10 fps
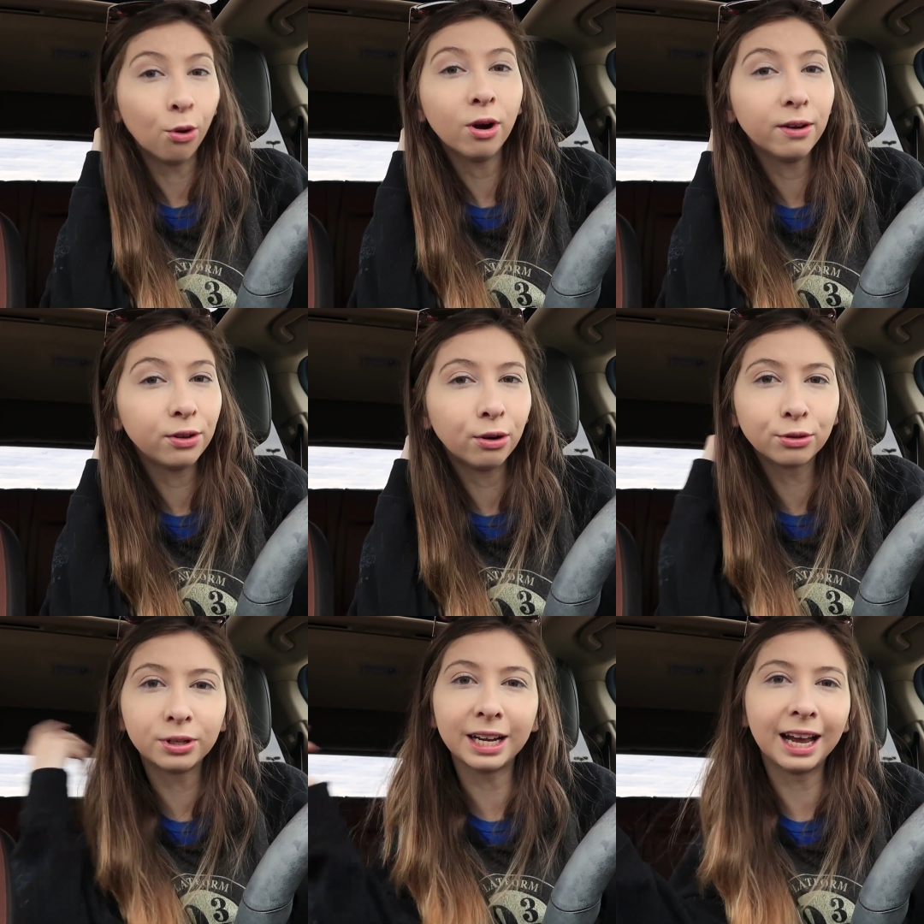Or if you
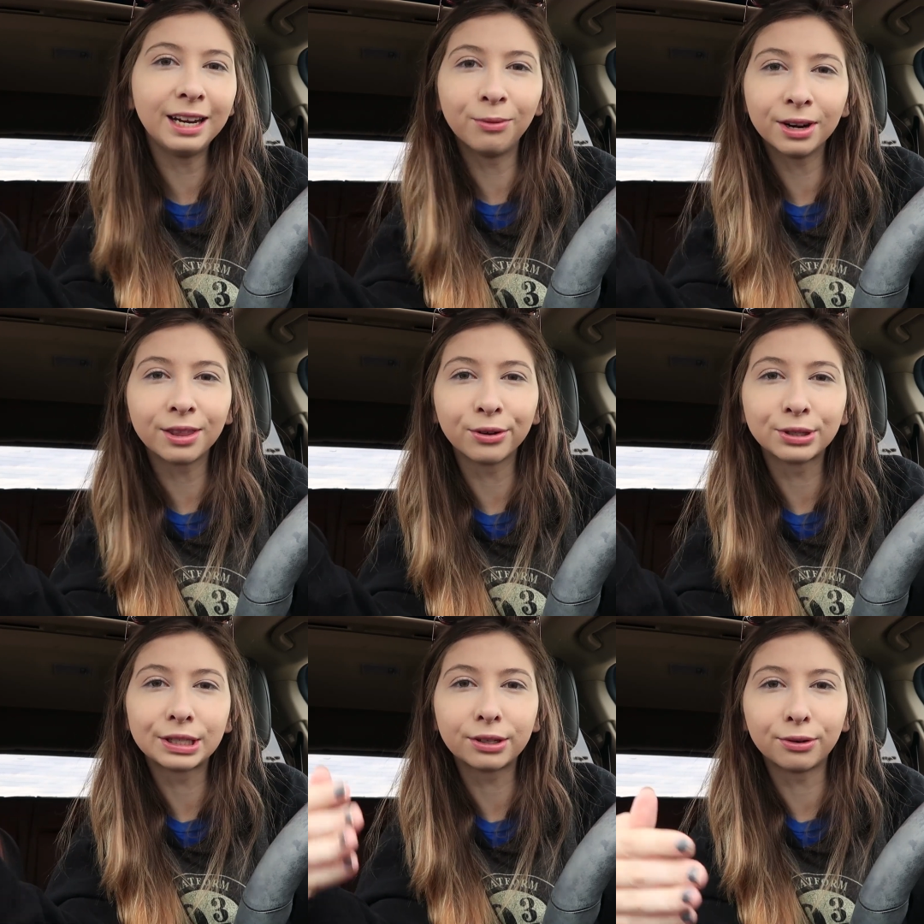don't drink any one of
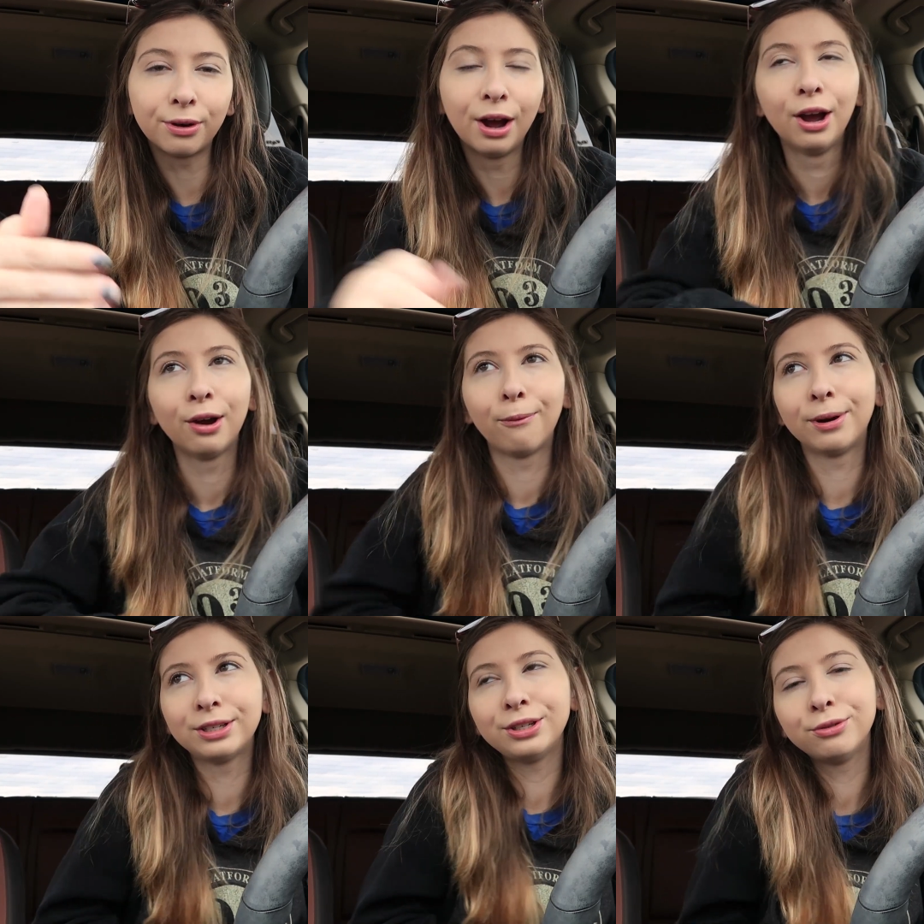those two,
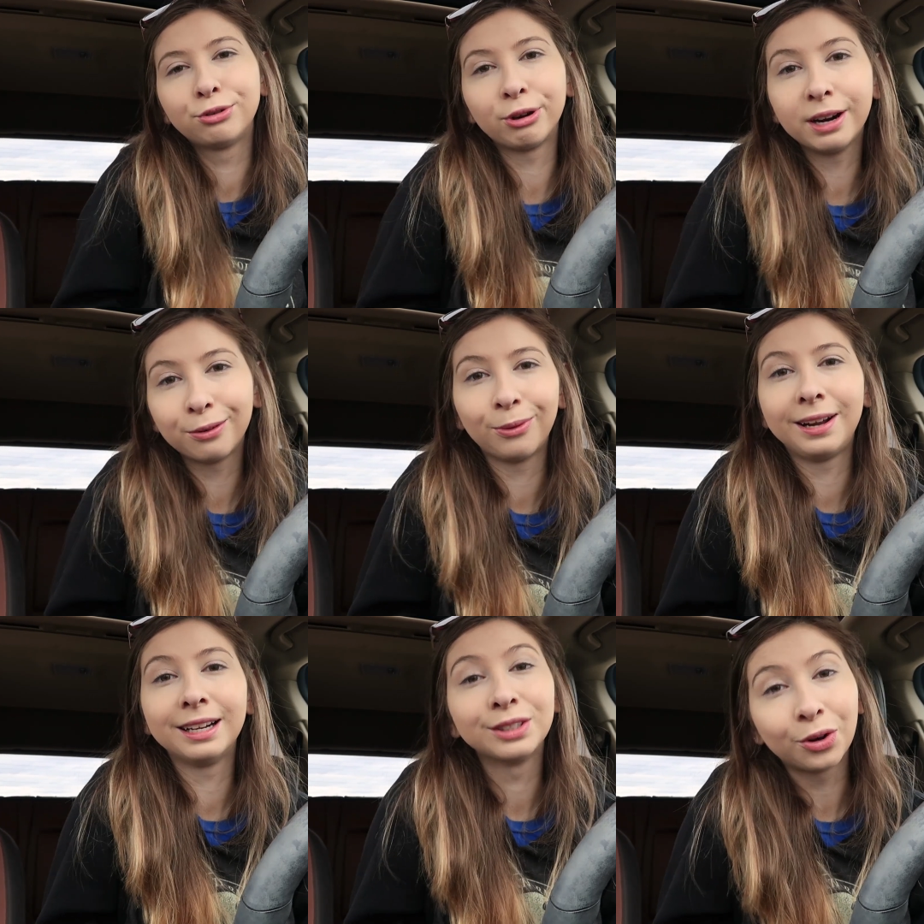what do you drink
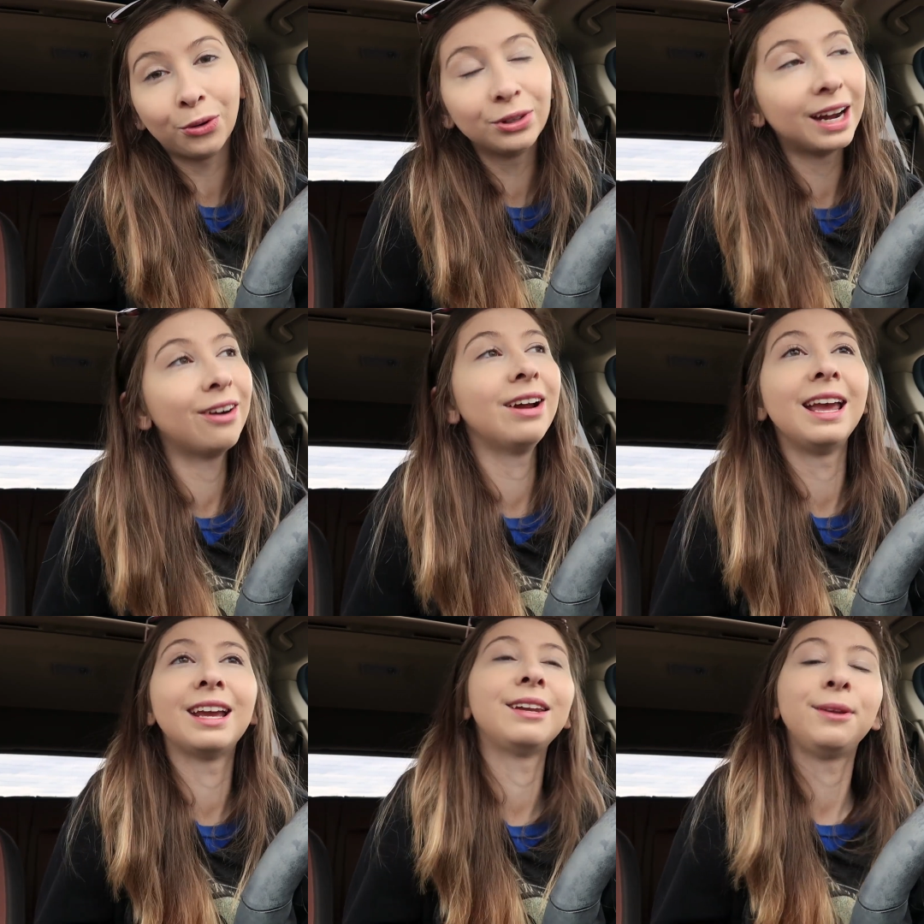when it's cold out
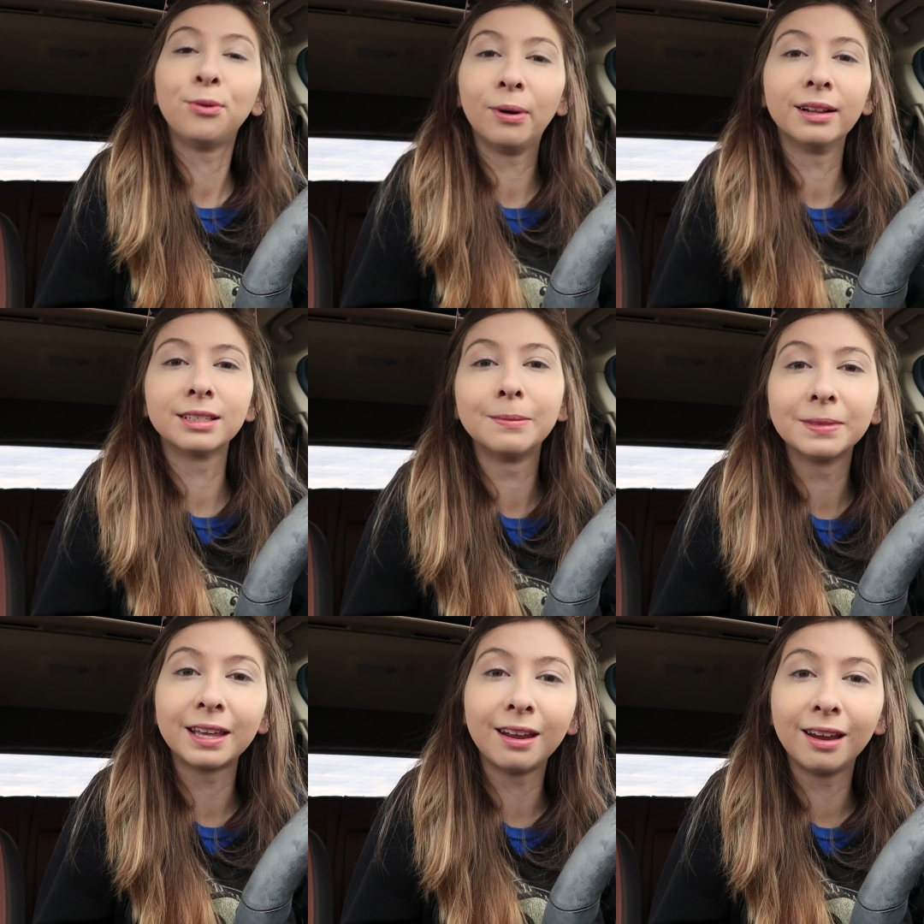and you want
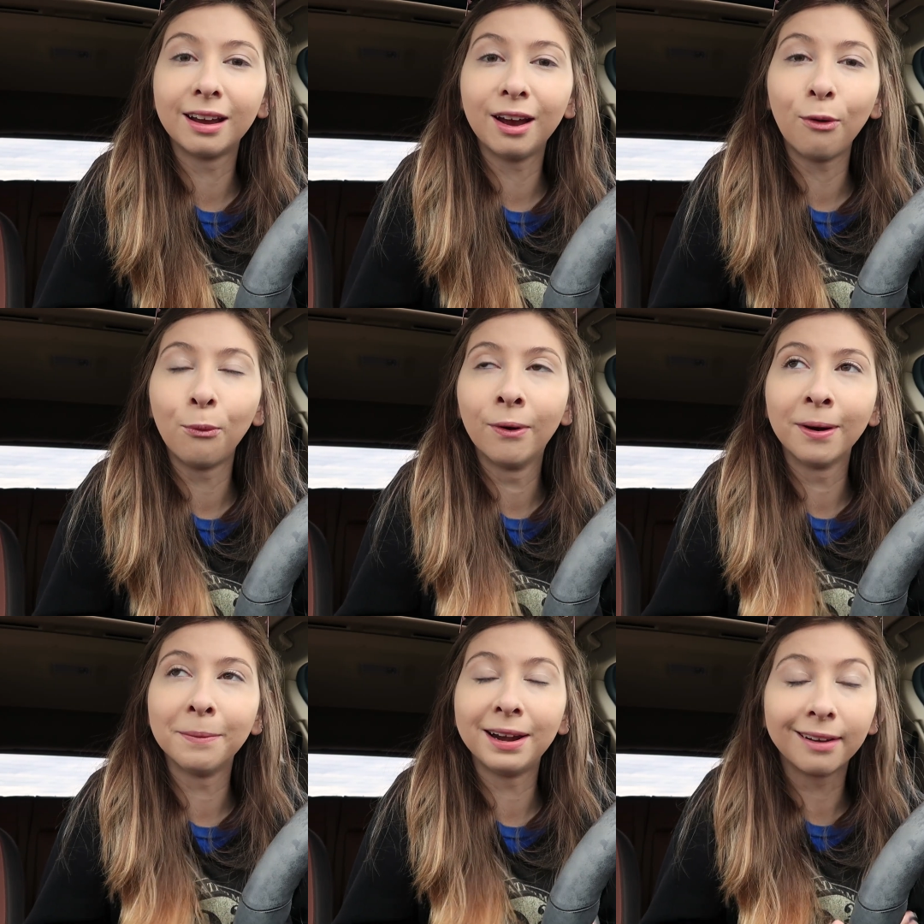something
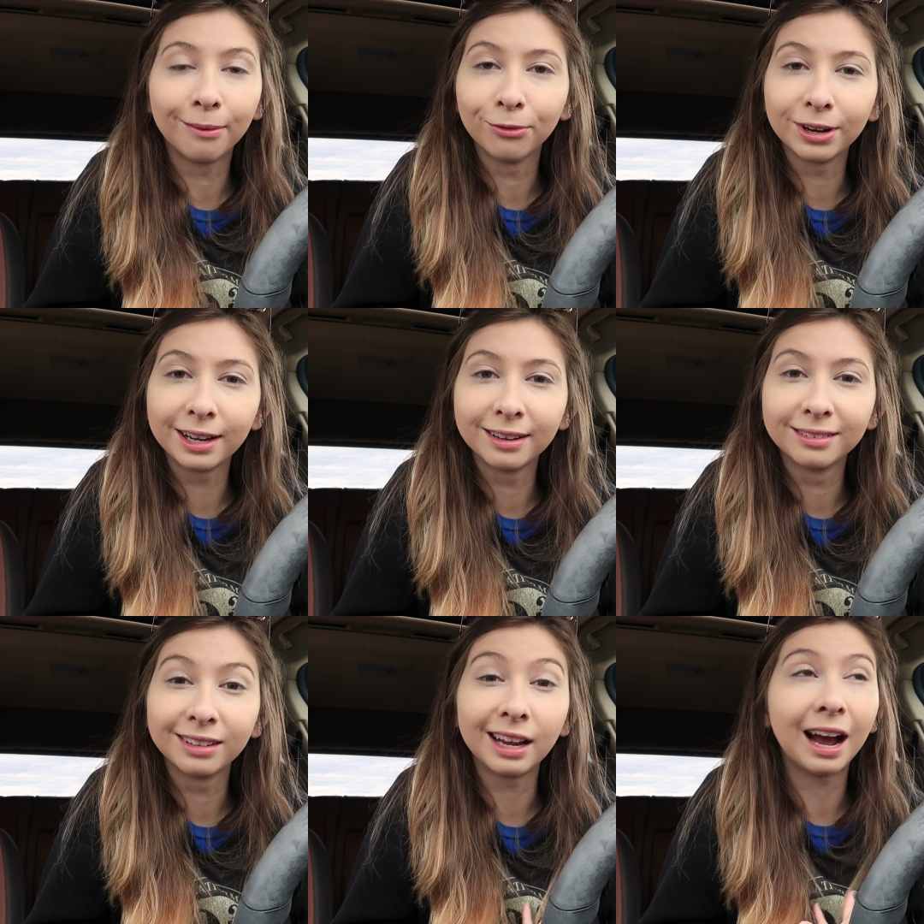warm and
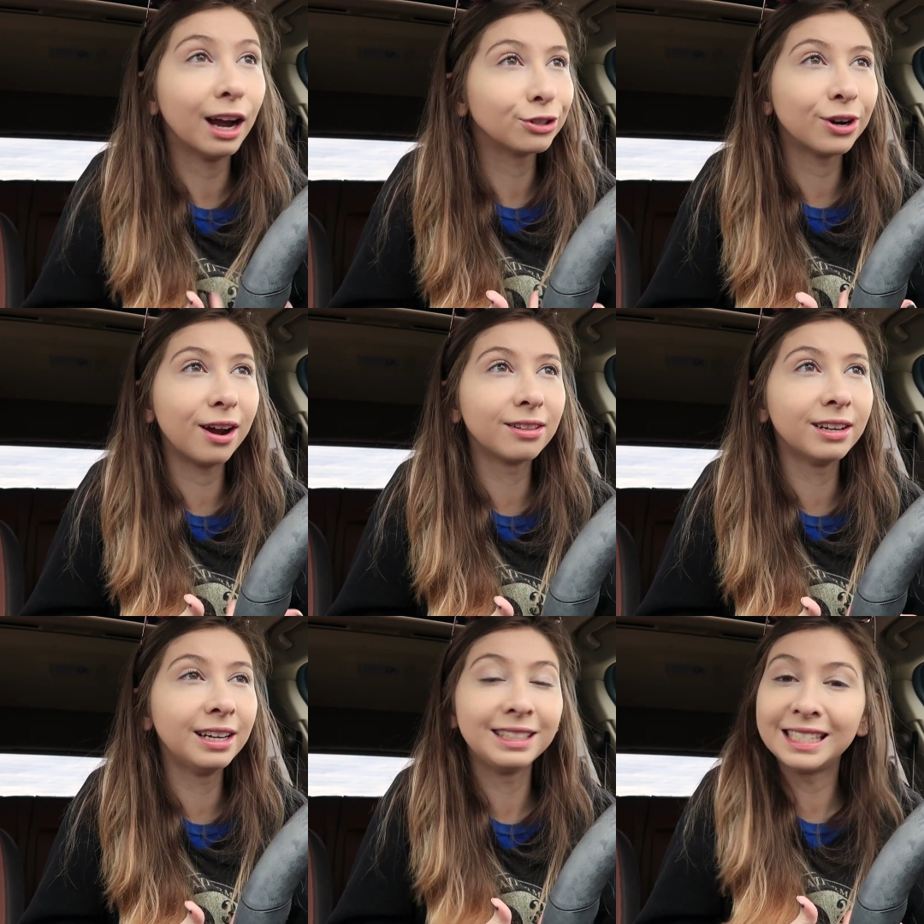comforting? Like hot
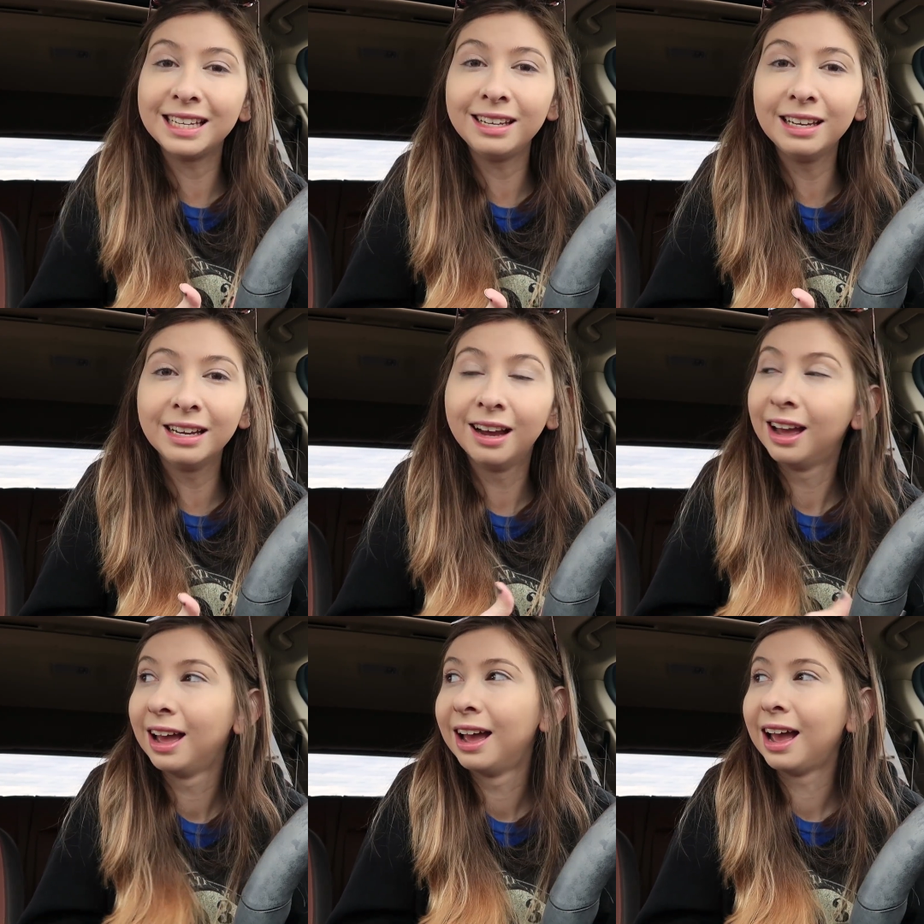chocolate, tea,
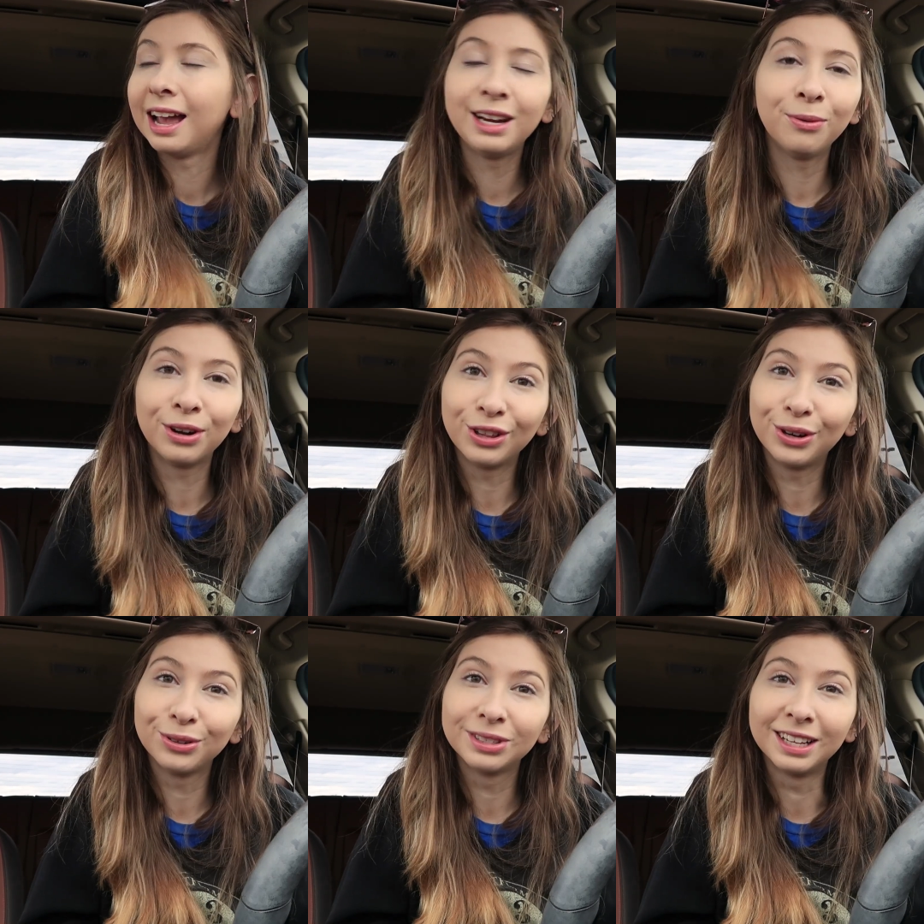any one of
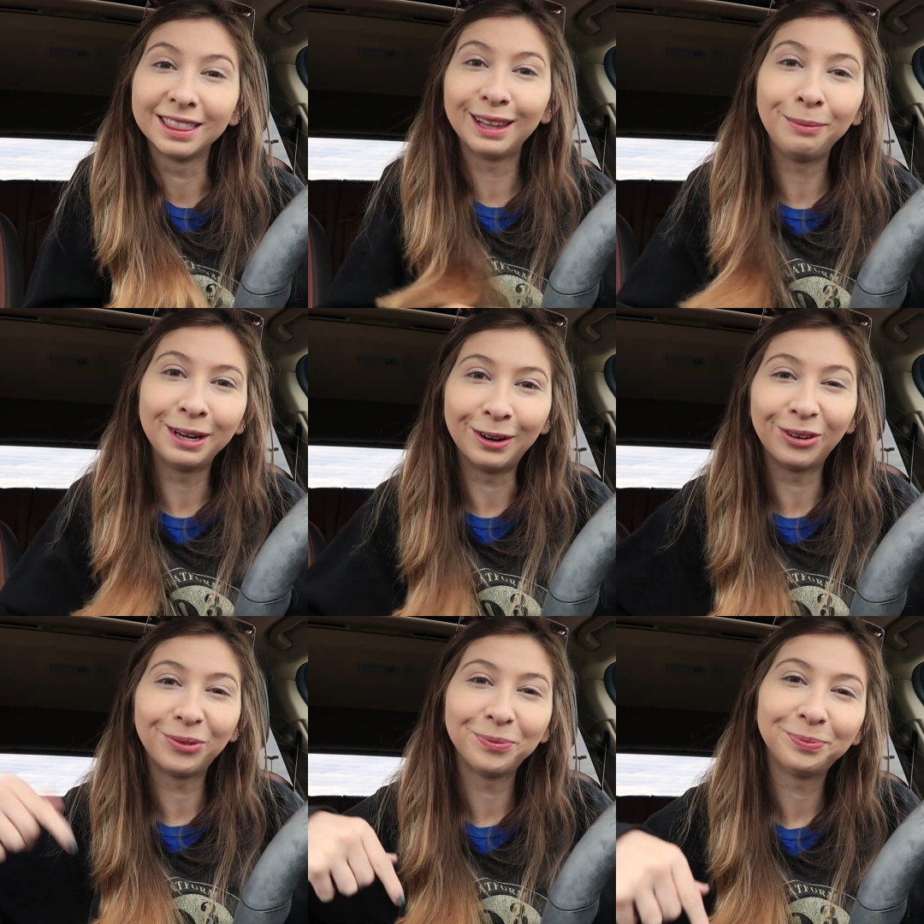those. Let me
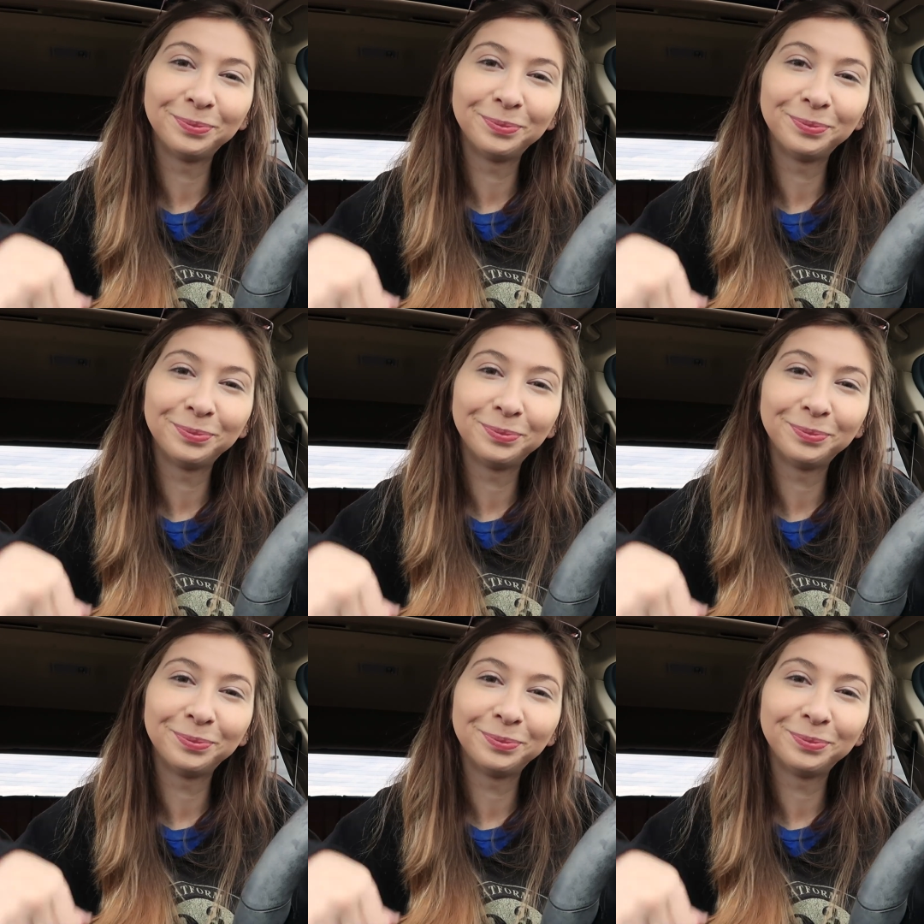know.